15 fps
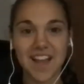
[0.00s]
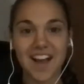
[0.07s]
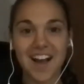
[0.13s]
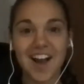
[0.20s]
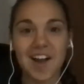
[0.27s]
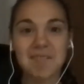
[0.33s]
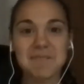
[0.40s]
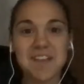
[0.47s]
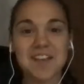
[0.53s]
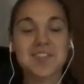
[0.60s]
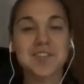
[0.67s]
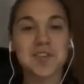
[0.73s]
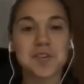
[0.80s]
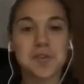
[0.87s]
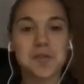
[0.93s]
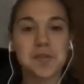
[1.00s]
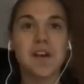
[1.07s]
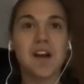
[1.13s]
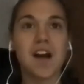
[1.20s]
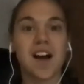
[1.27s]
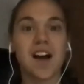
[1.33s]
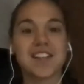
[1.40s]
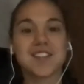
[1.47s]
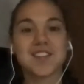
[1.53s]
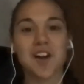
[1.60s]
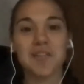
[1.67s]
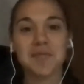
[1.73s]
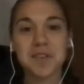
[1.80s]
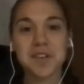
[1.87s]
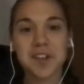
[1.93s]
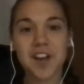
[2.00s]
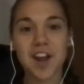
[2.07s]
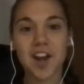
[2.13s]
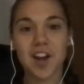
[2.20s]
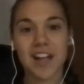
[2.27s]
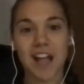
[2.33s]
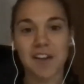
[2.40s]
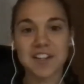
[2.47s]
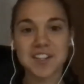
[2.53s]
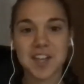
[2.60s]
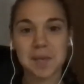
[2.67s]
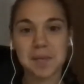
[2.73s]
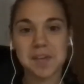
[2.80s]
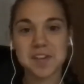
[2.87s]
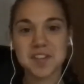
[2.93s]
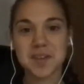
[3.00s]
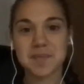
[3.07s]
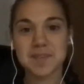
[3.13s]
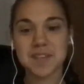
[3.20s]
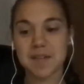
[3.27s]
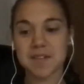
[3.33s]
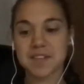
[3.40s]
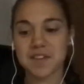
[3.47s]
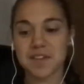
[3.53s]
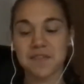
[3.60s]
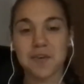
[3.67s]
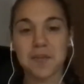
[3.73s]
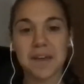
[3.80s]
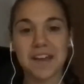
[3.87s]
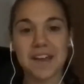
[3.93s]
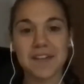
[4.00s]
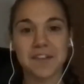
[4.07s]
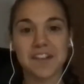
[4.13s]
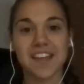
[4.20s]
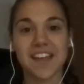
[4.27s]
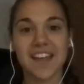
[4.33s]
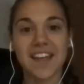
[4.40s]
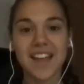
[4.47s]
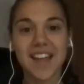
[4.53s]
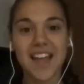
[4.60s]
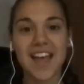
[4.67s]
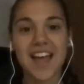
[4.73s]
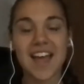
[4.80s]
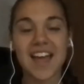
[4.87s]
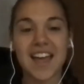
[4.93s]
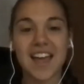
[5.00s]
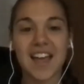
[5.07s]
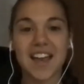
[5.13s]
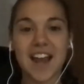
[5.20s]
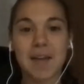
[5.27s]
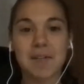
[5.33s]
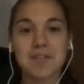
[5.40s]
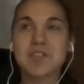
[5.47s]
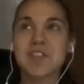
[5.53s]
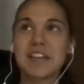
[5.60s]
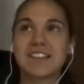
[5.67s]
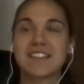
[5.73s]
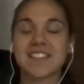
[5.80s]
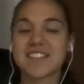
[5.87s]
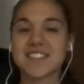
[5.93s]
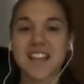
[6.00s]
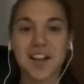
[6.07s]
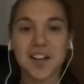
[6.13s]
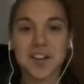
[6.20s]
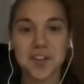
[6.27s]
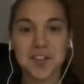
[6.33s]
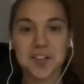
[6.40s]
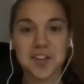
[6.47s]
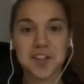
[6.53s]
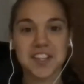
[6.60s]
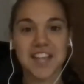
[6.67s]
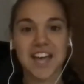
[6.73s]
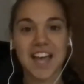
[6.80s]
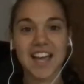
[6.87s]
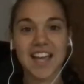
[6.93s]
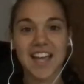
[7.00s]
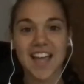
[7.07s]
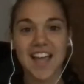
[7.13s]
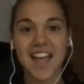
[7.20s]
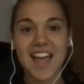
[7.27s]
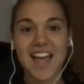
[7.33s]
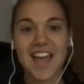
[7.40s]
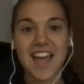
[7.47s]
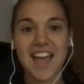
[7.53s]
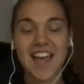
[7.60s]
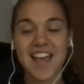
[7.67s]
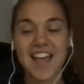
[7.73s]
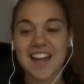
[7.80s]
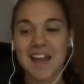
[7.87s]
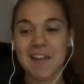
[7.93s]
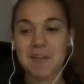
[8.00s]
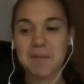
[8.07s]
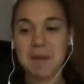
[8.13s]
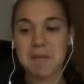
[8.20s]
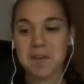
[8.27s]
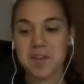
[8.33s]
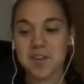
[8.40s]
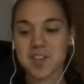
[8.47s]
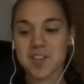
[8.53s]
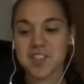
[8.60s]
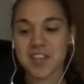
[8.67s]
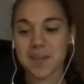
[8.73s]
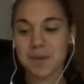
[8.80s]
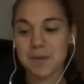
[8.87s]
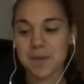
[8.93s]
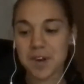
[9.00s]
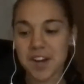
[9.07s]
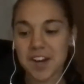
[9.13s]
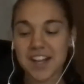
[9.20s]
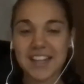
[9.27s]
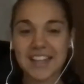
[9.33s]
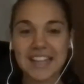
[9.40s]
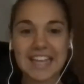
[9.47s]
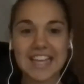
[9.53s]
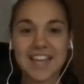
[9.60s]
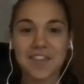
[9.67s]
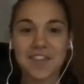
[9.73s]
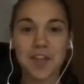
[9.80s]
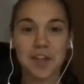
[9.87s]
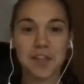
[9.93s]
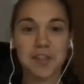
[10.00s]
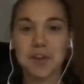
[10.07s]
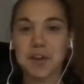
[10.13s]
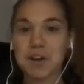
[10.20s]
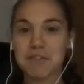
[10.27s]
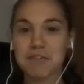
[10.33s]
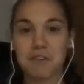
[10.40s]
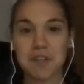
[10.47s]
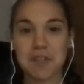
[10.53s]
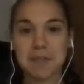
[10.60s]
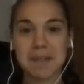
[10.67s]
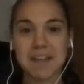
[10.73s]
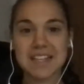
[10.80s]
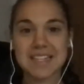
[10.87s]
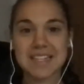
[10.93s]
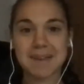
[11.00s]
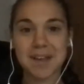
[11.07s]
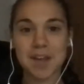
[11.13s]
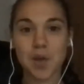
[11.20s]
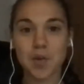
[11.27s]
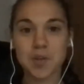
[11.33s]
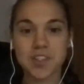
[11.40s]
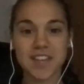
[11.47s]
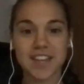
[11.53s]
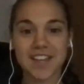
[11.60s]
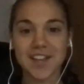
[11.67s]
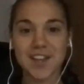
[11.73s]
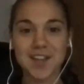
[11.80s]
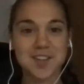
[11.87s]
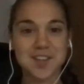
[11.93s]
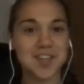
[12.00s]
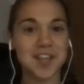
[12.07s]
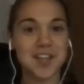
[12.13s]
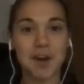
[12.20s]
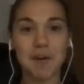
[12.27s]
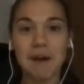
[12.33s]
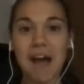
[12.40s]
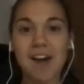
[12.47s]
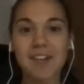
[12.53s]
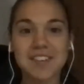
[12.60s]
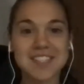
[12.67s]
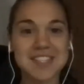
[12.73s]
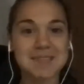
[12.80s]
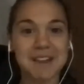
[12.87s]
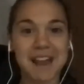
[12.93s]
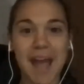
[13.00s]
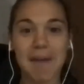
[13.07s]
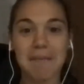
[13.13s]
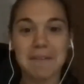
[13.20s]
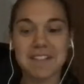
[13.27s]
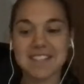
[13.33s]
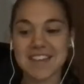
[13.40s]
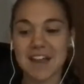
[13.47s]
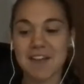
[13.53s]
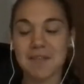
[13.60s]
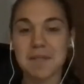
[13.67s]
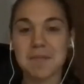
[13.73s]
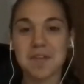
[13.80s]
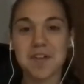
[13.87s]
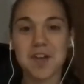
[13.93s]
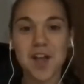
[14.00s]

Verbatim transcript: Um, yeah, so uh, sophomore year at our county championships, I was in a 4x8 relay and I was like the second or third leg. And I remember just like we were like in like third or fourth place, and my coach was like, just like go out, see what happens. And I remember